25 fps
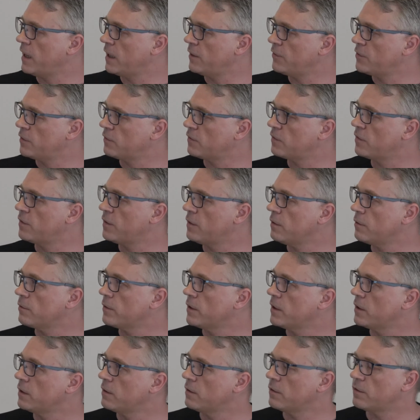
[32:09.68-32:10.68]
had this
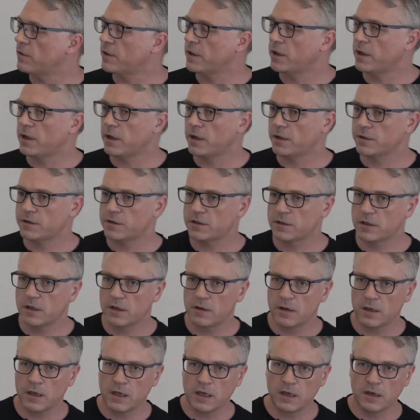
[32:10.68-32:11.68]
theory that
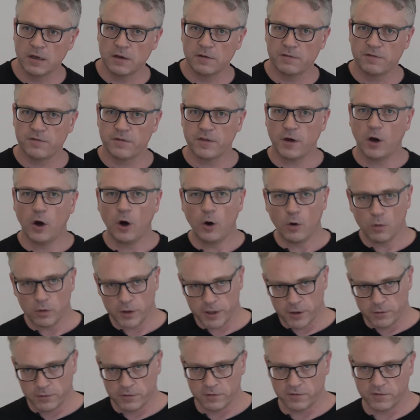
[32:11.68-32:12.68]
if the
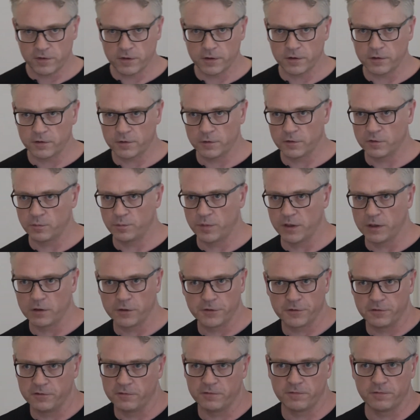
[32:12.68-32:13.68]
whole universe is
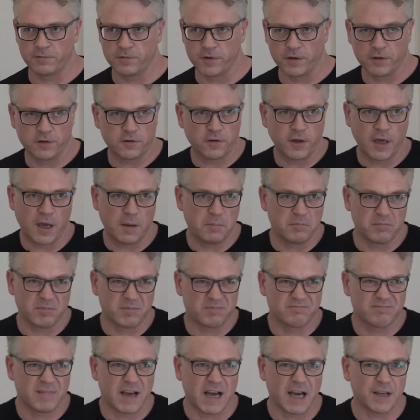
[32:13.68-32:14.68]
built of the
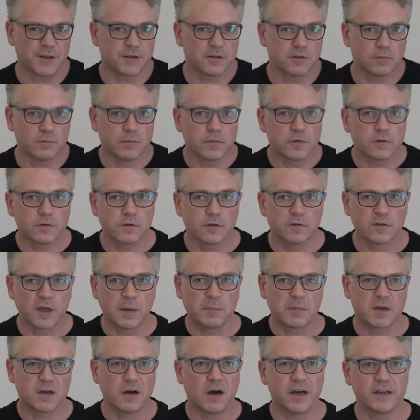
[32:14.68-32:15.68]
same atoms, the
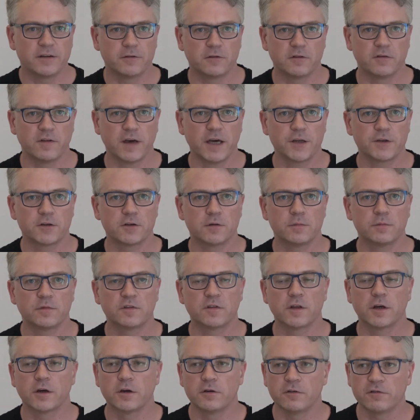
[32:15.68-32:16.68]
same kinds of
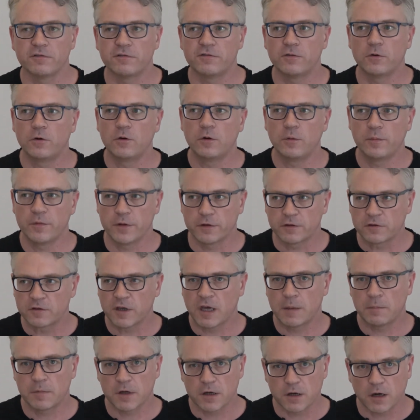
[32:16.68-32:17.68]
atoms, they're going to form the
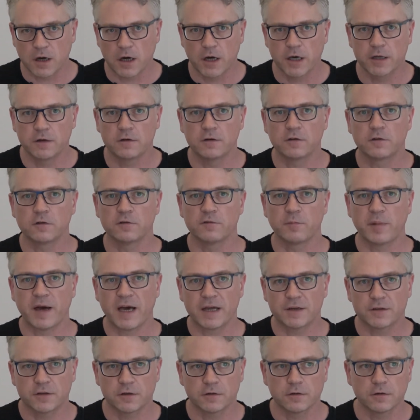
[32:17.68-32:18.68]
same kinds of
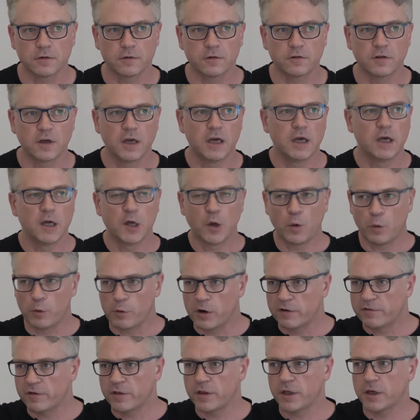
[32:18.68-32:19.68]
patterns
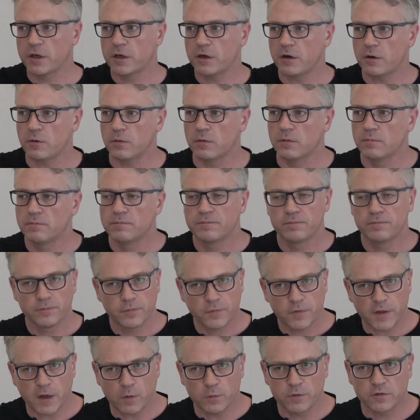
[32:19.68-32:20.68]
wherever they go.
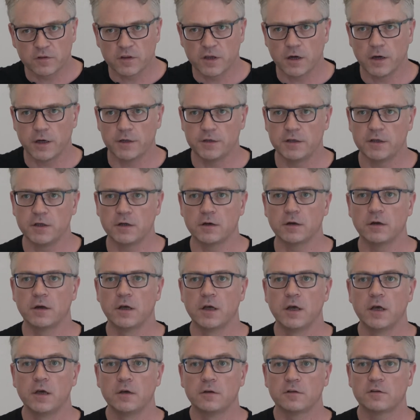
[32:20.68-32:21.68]
That was the idea.
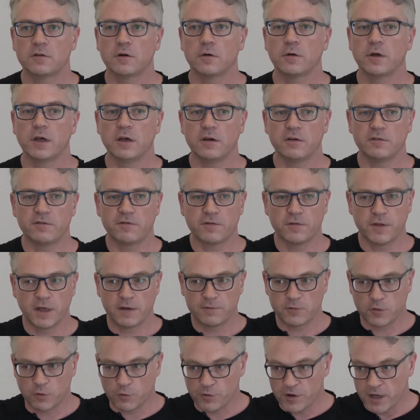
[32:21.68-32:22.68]
So if
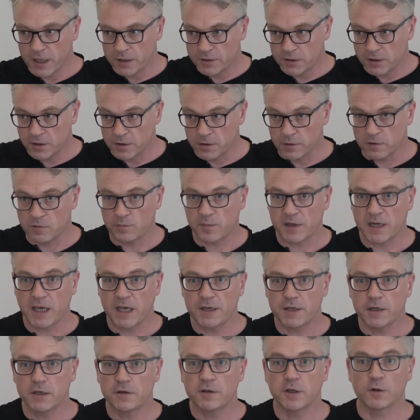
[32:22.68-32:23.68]
they've created this
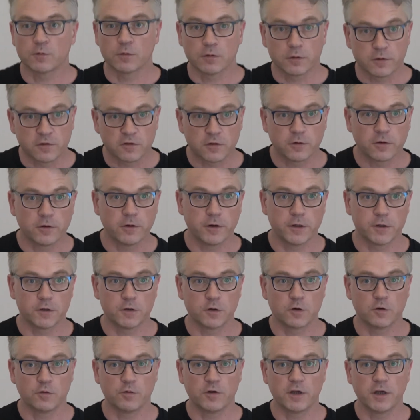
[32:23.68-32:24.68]
planet, they're also going
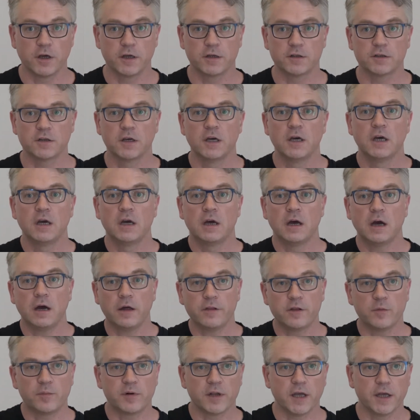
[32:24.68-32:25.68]
to create
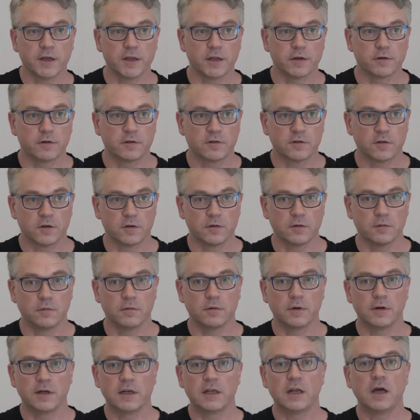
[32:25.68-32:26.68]
other planets
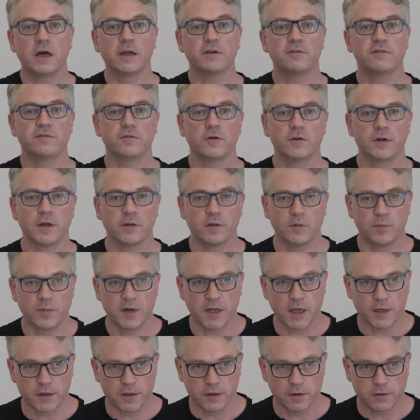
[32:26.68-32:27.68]
and life on other
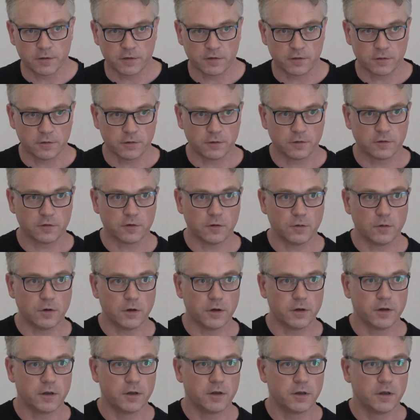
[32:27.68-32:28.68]
planets and so
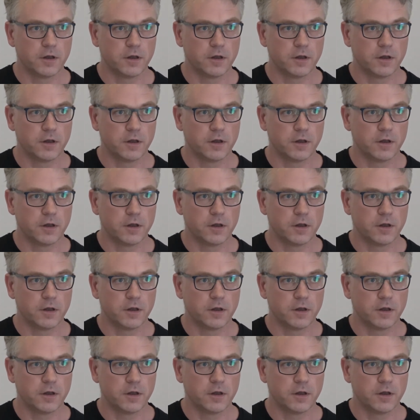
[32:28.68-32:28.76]
on.